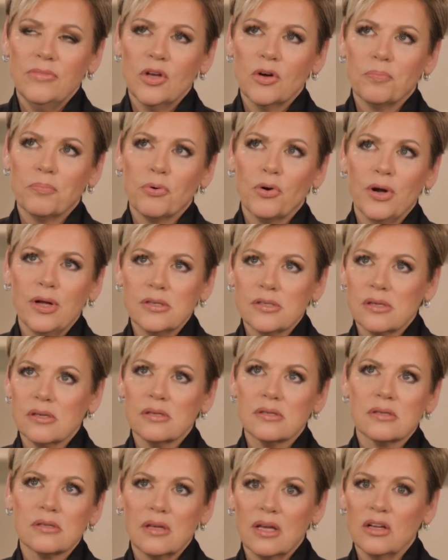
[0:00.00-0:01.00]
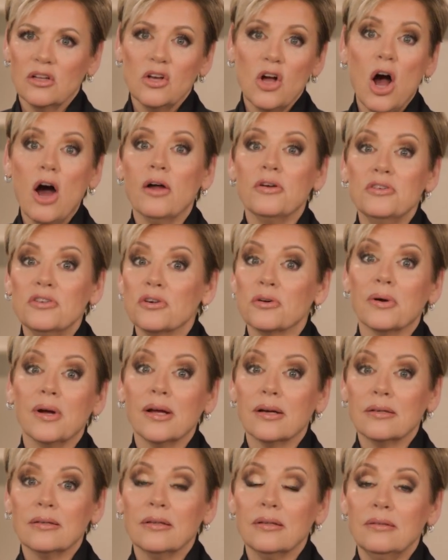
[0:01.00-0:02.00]
Mm-hmm, presence and God
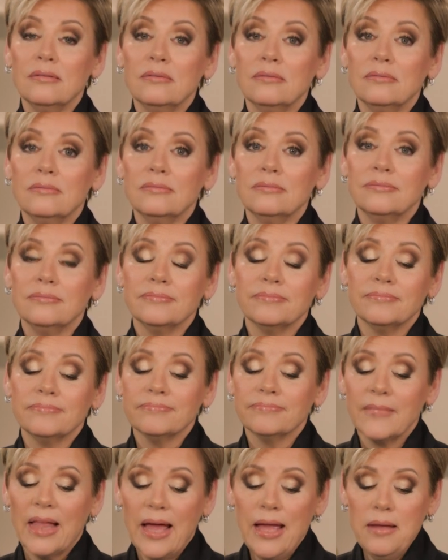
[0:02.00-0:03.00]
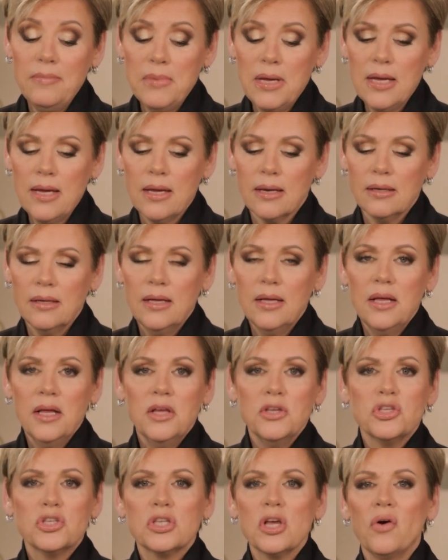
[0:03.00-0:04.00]
directed. Mm, Amen.
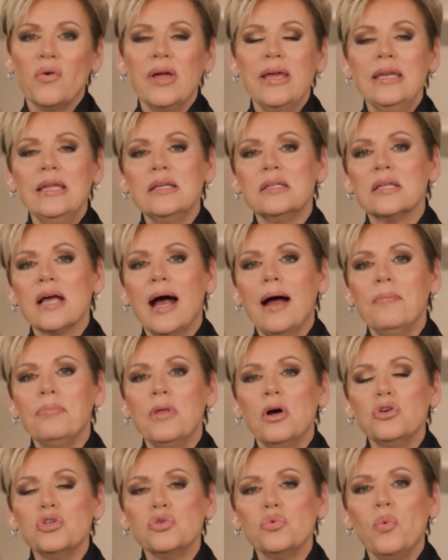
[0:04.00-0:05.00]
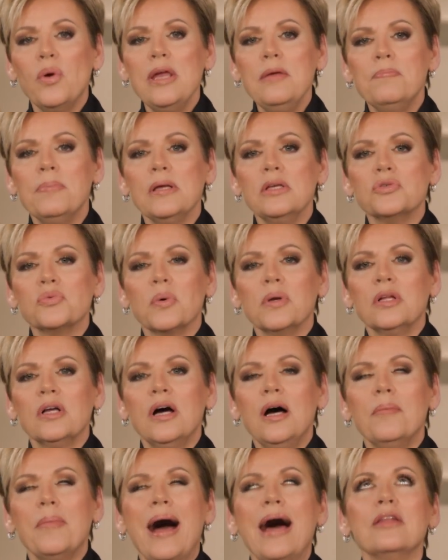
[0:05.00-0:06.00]
So anytime those weepings would
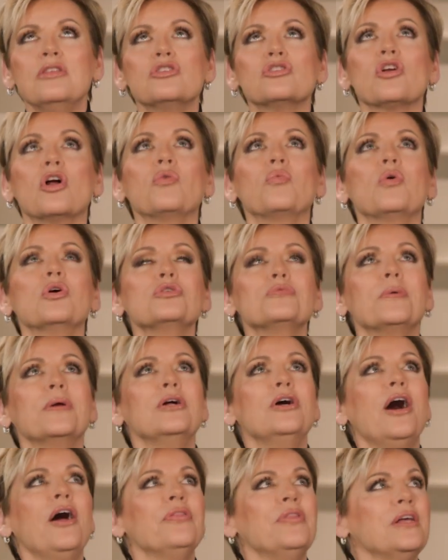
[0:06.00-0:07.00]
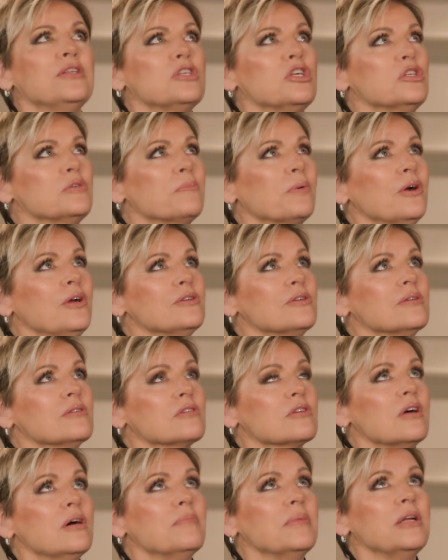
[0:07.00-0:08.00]
come, I'd start worshiping God. That's His
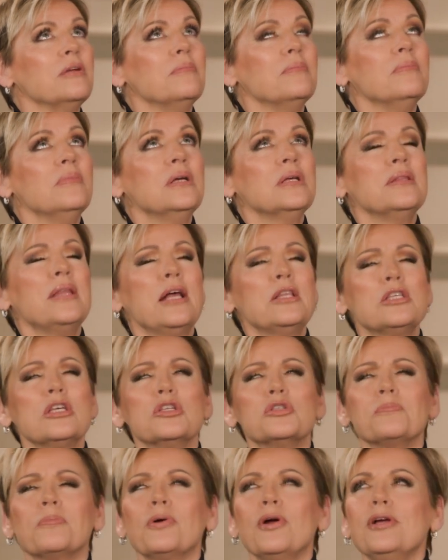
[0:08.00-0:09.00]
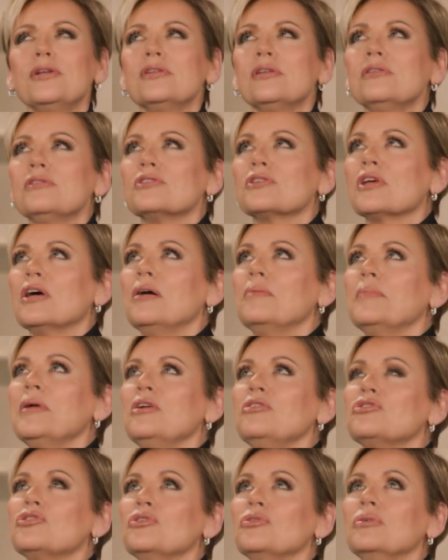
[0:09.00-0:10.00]
presence coming to. That's His presence
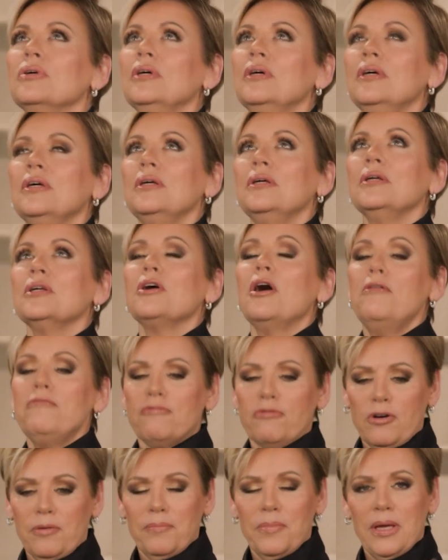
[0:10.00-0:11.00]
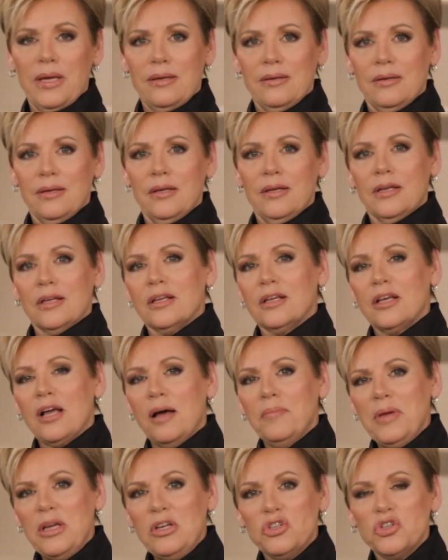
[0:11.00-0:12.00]
coming to comfort me, oh,
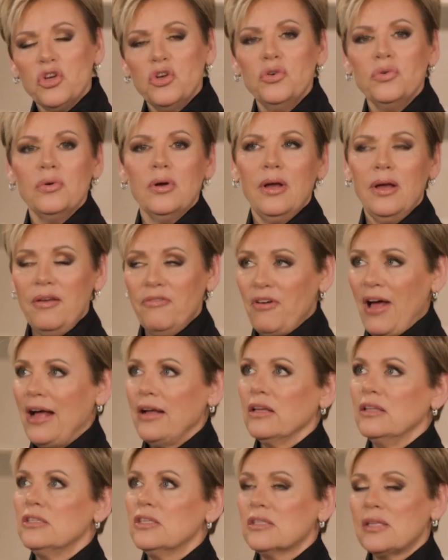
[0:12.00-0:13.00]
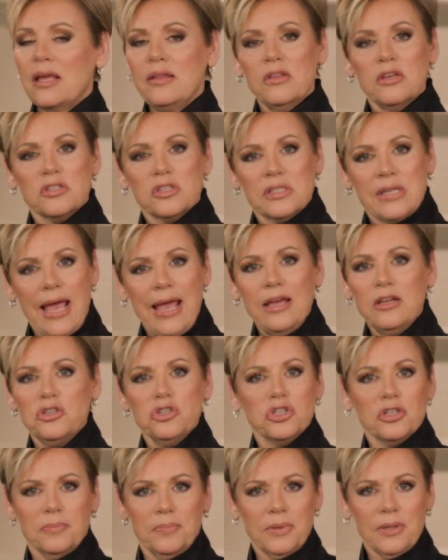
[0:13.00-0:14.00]
coming to. If I could say this
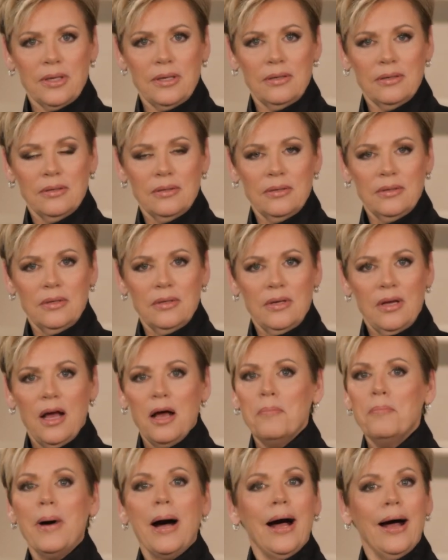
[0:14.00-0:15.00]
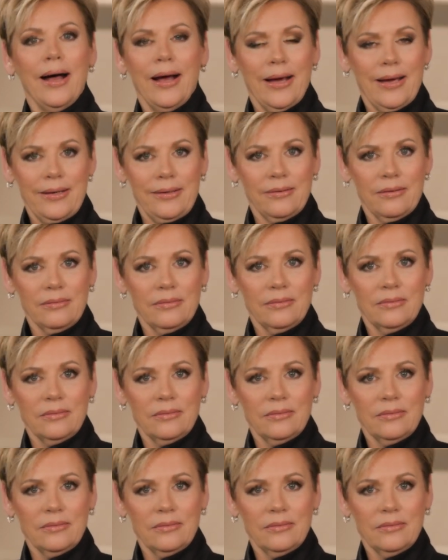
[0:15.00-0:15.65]
tangibly, abide.